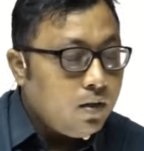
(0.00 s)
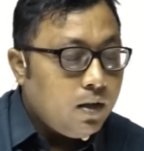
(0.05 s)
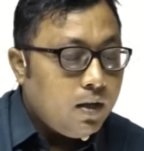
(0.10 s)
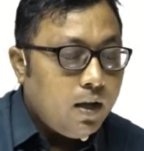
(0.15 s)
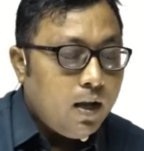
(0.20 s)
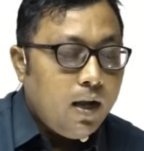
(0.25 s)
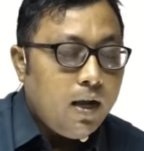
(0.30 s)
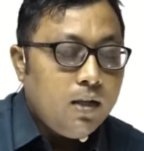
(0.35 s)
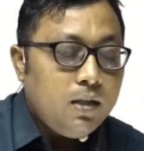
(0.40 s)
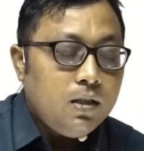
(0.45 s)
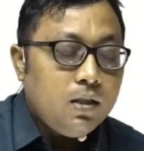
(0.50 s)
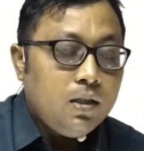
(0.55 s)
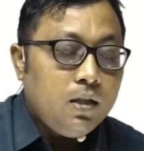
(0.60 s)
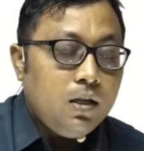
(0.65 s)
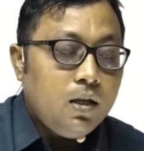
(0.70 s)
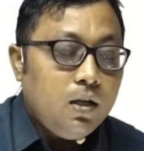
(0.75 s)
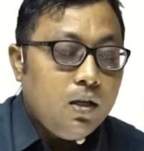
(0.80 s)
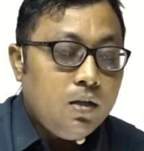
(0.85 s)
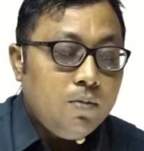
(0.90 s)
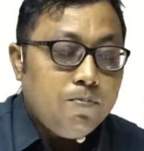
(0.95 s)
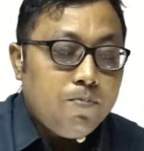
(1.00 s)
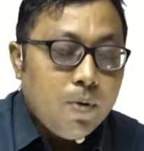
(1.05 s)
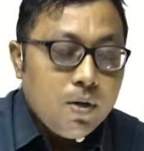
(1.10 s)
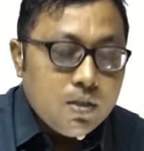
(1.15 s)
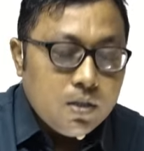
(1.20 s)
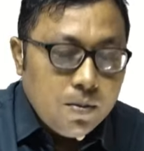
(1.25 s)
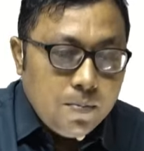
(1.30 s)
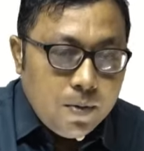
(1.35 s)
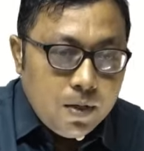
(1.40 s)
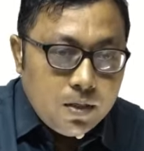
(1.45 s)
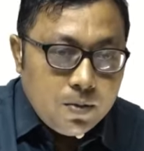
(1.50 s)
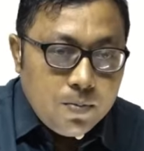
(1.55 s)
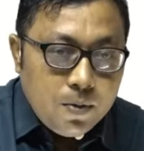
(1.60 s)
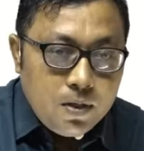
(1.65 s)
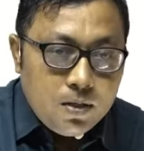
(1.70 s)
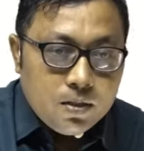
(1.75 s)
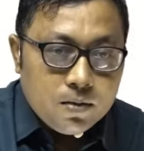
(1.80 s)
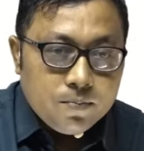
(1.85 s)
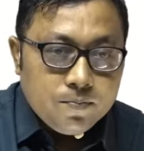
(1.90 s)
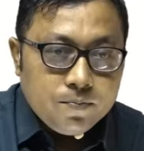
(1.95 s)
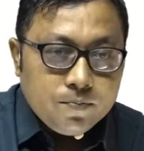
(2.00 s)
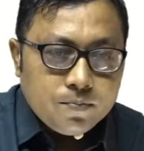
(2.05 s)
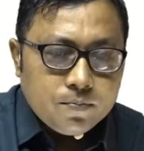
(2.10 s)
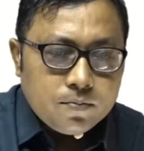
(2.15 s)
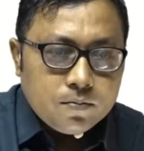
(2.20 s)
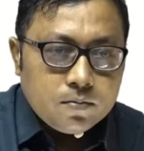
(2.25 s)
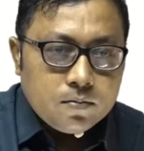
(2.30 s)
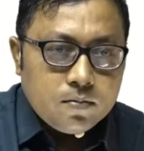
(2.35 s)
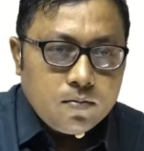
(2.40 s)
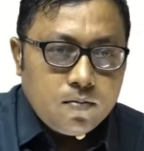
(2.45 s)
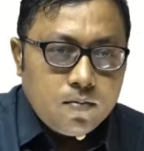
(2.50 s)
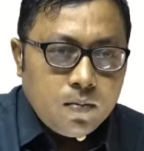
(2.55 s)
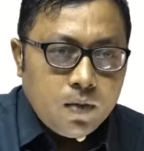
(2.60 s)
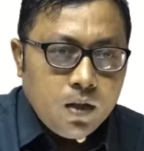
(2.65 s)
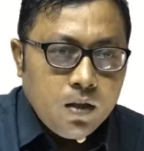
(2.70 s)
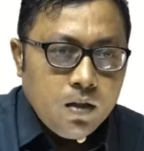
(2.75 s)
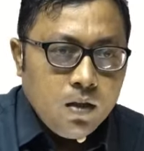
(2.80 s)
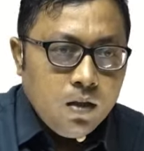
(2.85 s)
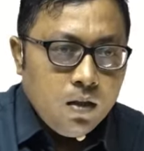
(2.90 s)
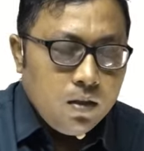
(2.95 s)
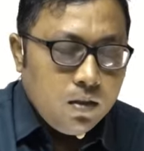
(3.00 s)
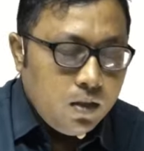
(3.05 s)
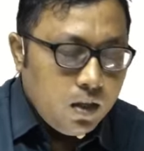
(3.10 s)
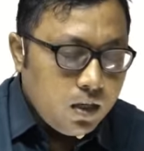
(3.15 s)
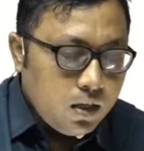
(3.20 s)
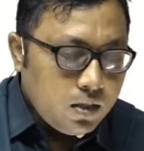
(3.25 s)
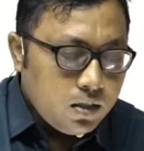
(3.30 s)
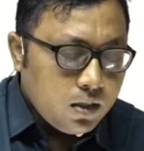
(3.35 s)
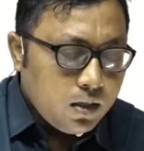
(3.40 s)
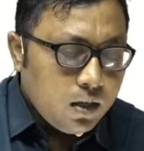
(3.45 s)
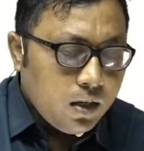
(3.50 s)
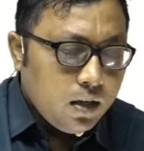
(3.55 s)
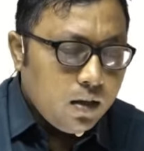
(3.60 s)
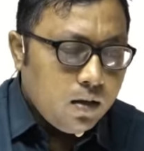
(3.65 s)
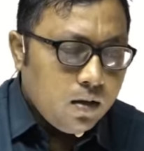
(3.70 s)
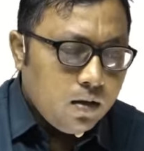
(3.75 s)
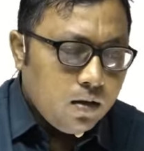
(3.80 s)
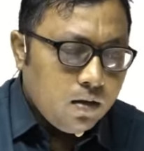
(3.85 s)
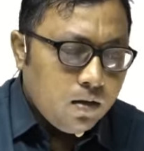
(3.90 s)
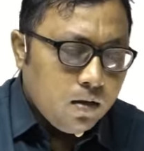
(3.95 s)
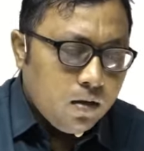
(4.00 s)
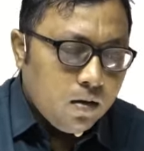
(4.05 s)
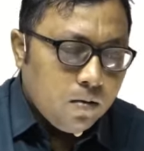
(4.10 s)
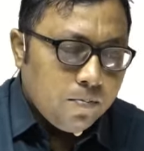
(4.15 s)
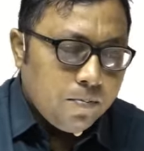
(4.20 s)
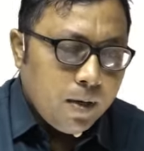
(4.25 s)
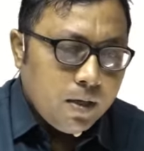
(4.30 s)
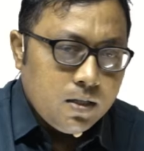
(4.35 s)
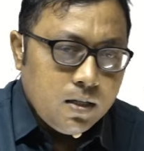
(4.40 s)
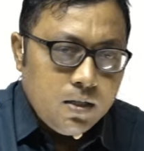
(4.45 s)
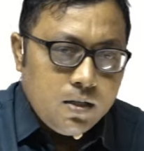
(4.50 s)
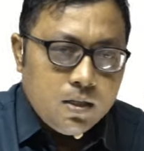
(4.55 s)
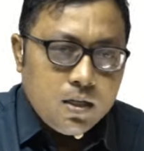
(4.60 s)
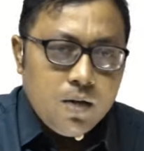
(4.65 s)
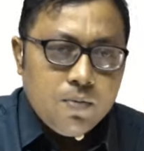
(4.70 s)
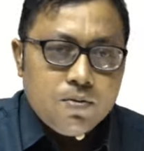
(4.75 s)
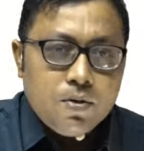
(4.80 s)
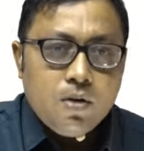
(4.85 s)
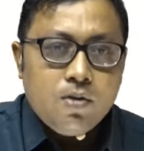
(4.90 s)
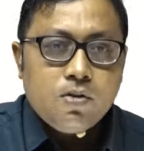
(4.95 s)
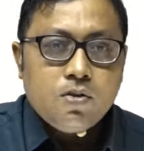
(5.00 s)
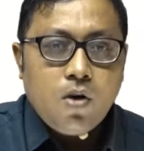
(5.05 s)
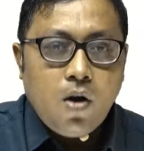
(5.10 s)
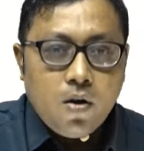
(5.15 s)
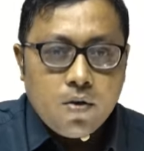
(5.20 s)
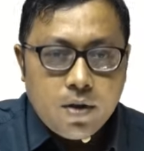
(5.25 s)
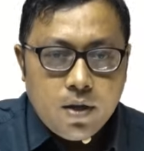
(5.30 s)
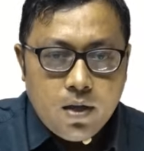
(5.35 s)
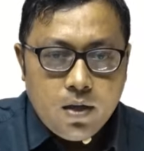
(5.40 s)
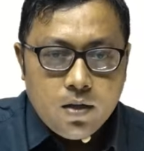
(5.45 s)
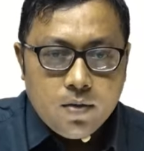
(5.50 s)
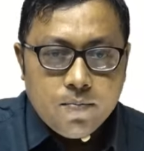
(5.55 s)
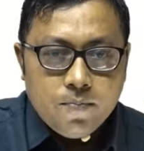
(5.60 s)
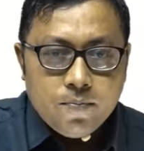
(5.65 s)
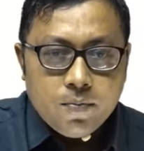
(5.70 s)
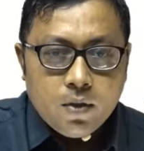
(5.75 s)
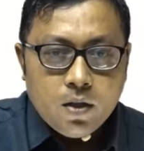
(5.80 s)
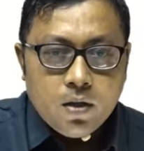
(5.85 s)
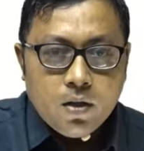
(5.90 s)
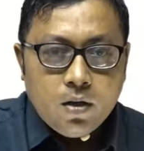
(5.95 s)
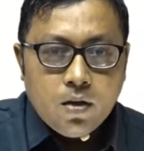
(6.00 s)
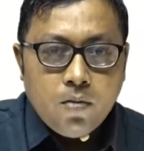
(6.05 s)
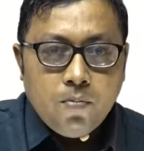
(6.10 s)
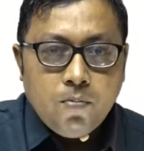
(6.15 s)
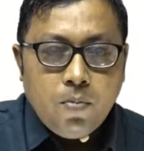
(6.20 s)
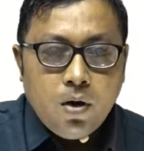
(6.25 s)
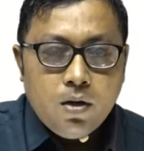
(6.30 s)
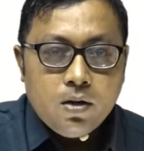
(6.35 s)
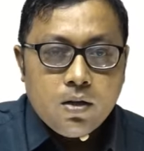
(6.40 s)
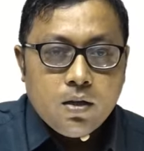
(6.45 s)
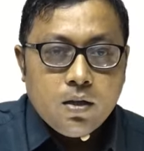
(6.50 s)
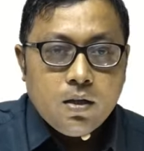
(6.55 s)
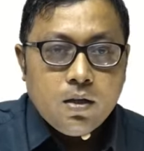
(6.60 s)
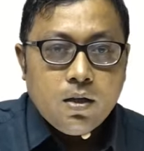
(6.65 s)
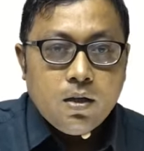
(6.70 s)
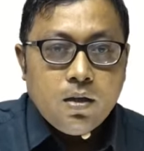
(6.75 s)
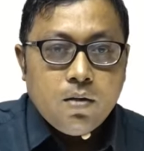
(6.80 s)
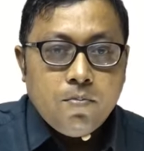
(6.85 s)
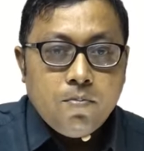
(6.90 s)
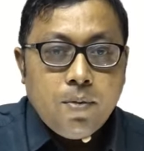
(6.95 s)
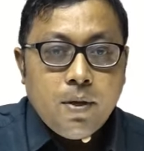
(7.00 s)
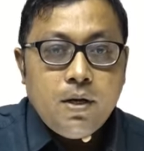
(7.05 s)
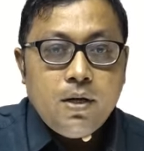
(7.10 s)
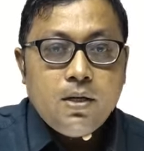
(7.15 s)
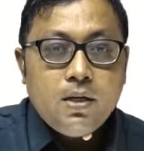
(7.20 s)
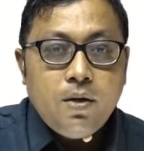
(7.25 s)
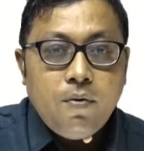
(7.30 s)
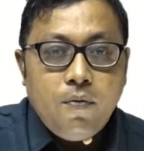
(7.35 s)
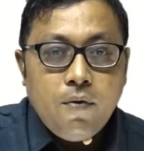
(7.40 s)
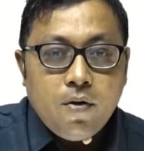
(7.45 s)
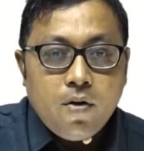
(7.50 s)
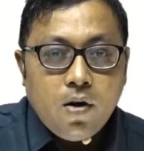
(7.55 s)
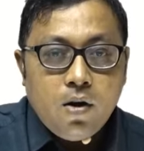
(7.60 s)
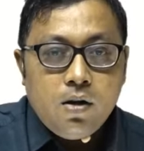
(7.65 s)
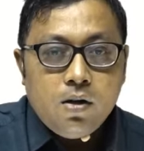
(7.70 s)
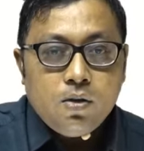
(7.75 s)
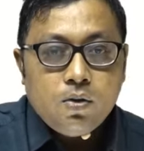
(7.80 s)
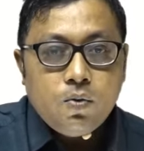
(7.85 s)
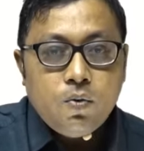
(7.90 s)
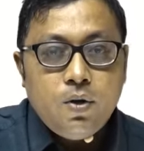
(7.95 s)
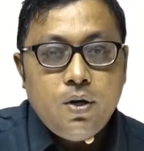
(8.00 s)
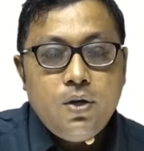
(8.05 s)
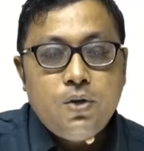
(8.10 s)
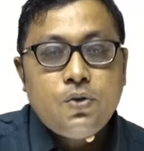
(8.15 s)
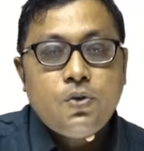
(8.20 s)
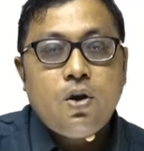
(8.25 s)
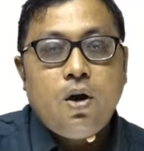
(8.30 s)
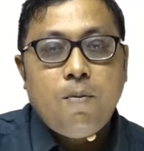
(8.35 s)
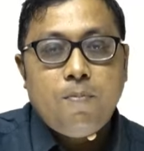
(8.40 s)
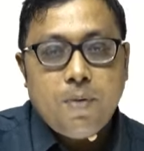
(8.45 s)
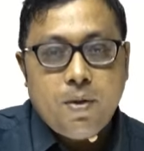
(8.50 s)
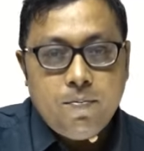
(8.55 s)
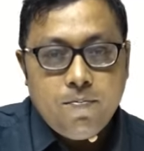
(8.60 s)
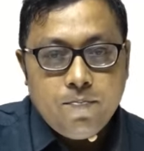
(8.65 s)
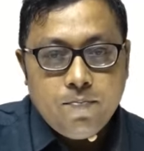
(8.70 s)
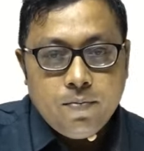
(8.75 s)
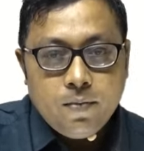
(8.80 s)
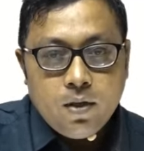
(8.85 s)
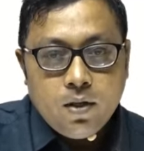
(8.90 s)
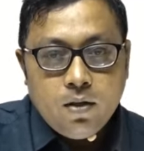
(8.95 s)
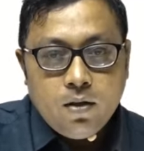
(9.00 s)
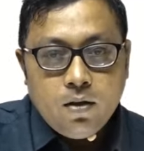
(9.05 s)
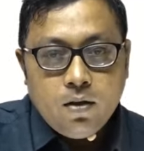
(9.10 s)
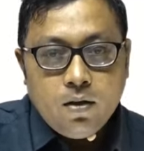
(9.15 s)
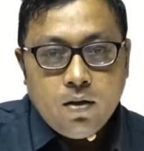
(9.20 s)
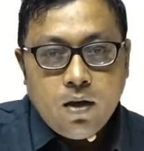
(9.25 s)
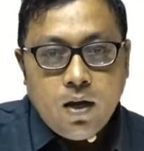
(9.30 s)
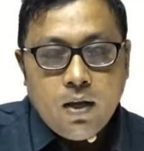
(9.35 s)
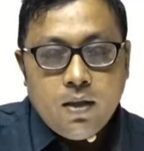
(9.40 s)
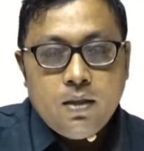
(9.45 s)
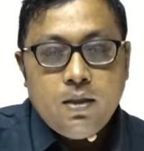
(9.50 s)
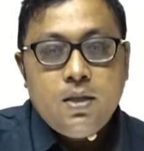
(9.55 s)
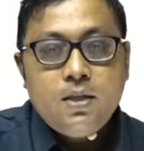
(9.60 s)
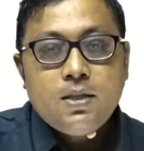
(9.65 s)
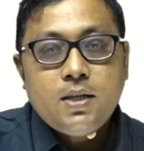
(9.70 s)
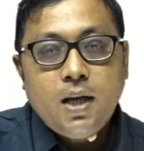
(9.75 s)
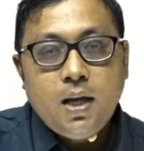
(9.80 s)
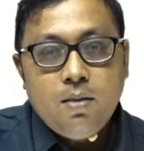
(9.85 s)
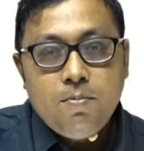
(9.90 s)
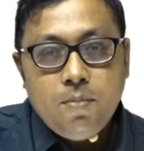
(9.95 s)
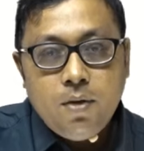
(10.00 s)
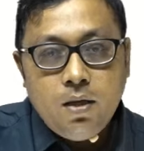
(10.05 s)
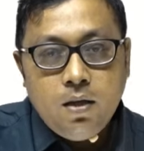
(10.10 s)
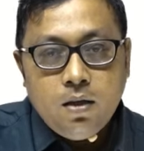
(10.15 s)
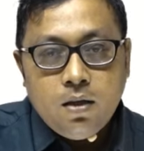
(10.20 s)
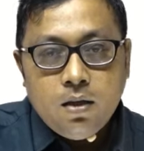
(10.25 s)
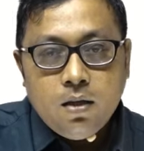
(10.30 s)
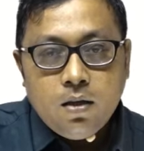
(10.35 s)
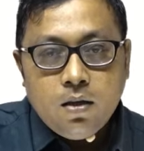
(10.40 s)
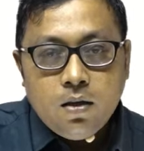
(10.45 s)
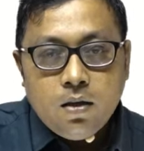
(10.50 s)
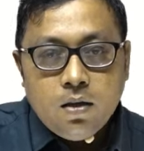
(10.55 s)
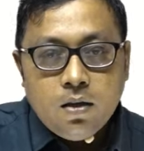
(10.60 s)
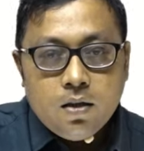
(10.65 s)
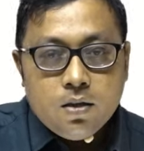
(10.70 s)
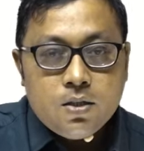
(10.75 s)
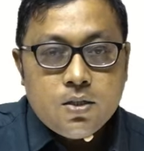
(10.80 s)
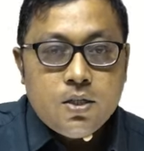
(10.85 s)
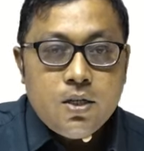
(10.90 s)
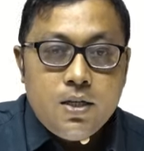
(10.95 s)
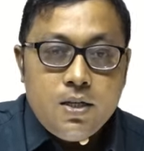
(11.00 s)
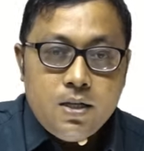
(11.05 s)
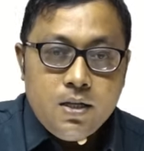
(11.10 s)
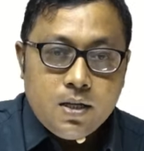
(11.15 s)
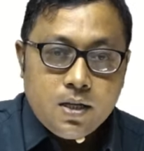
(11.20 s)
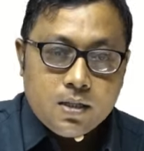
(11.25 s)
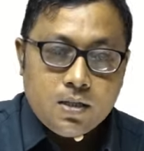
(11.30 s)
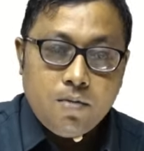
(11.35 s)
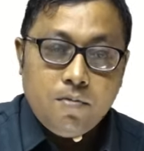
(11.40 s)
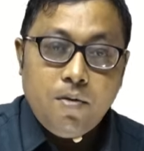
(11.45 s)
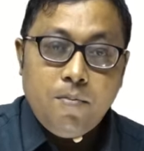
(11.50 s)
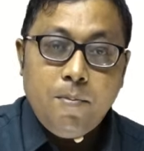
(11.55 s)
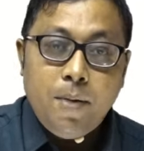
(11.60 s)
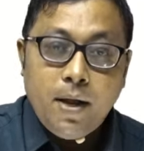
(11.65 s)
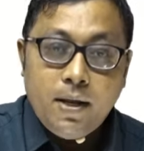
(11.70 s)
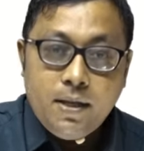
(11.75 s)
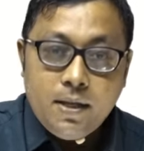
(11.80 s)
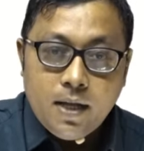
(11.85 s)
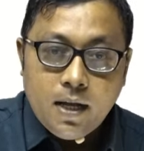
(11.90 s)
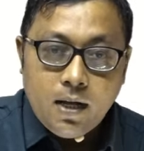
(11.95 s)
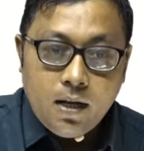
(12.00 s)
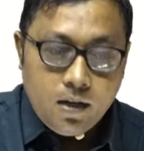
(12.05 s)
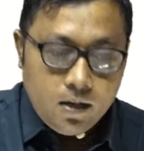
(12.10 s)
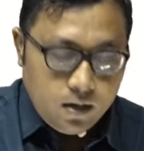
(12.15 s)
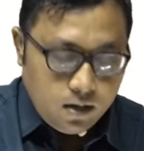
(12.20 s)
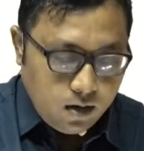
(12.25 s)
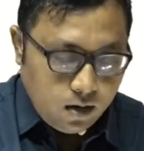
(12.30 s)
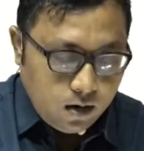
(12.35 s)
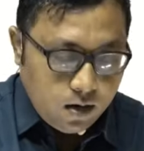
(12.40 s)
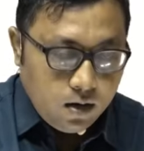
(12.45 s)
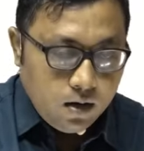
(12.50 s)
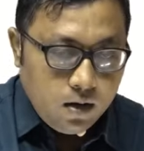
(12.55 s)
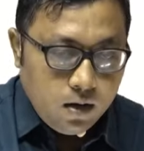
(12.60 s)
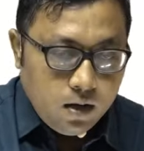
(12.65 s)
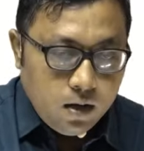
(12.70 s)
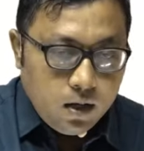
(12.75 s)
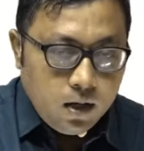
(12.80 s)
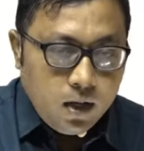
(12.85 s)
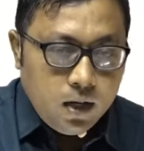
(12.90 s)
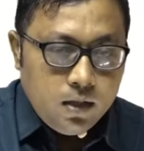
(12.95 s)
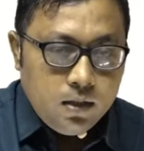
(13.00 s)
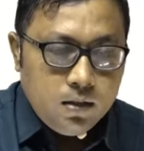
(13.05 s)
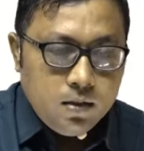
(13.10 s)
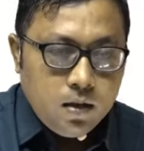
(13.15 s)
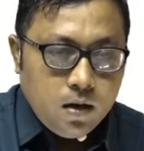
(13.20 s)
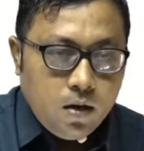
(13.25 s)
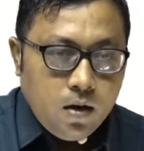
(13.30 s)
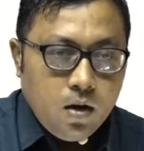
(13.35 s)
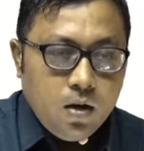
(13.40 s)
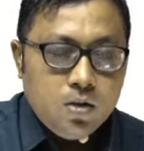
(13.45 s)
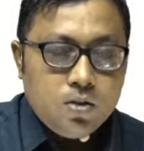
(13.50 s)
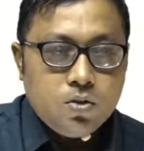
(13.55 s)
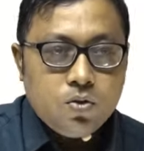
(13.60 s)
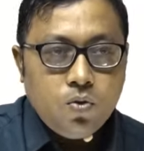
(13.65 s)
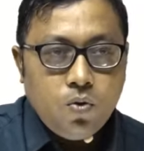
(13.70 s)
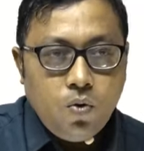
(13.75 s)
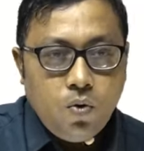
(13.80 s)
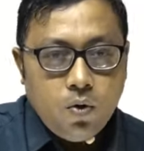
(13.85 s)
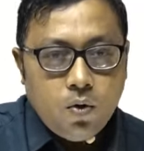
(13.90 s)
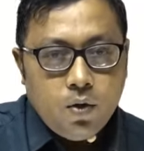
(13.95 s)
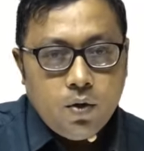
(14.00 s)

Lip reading: And in pressure speech, there is patient keeps on talking but very difficult to stop him, and this can be seen in case of the mania, or in also